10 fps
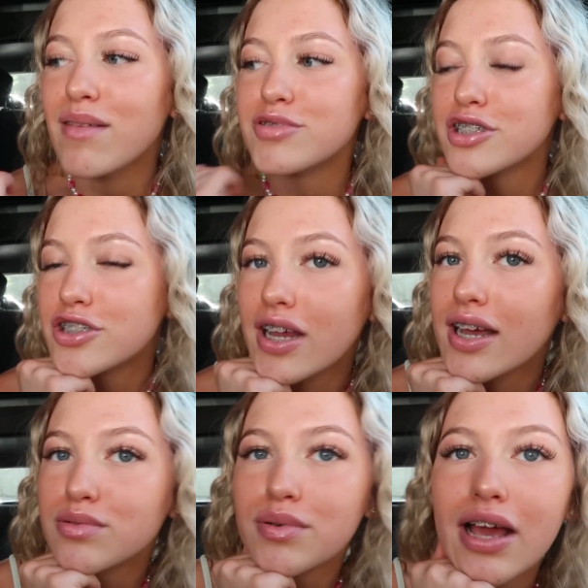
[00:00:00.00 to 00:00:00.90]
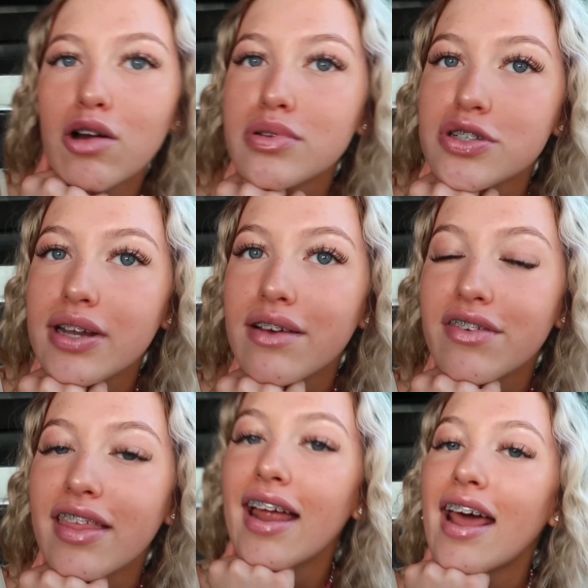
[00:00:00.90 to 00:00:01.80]
yeah, I'm just gonna show you guys what we get up to and
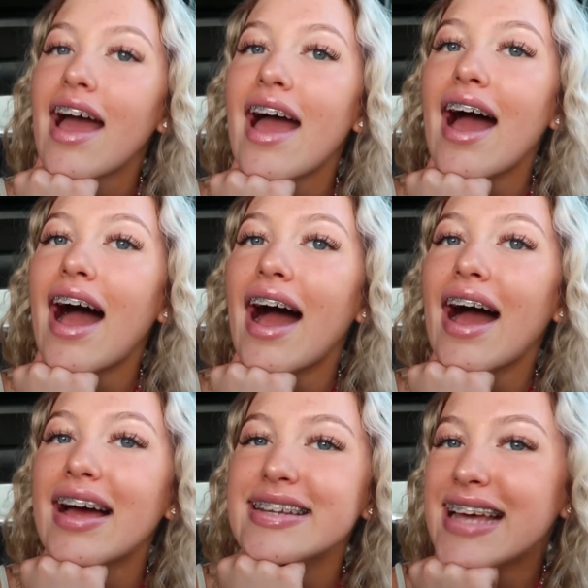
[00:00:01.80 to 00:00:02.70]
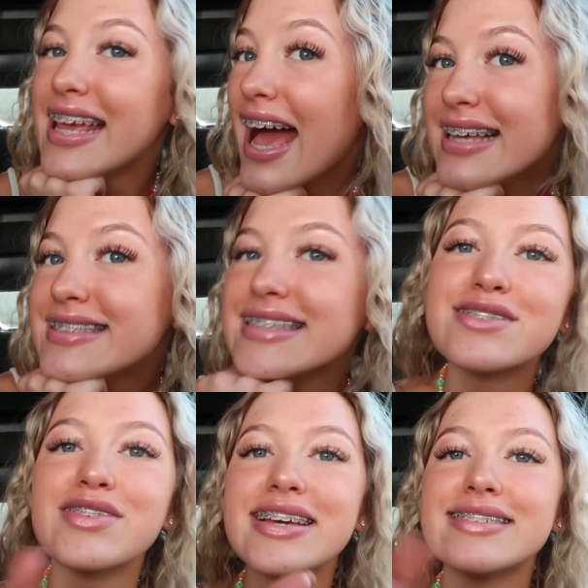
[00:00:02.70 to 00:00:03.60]
everything. And yeah,
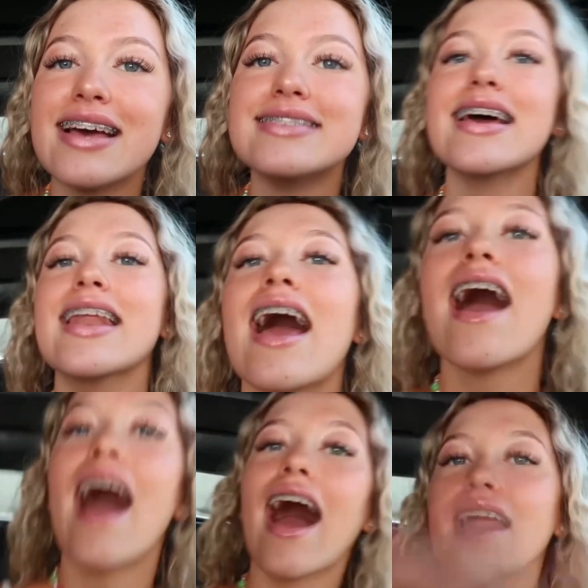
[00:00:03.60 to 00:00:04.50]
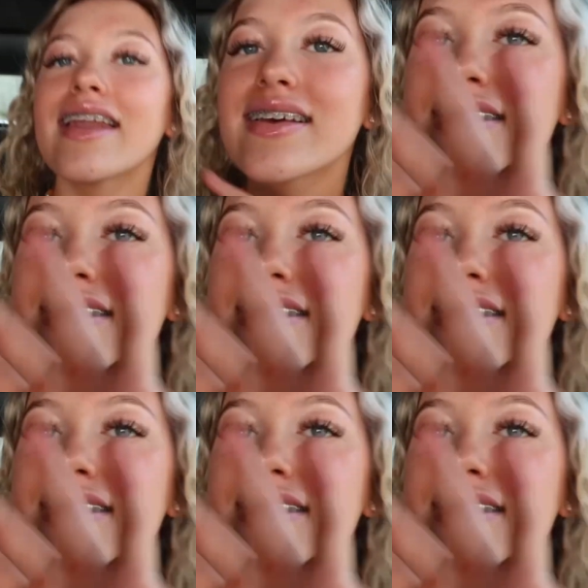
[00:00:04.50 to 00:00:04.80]
this is really exciting. And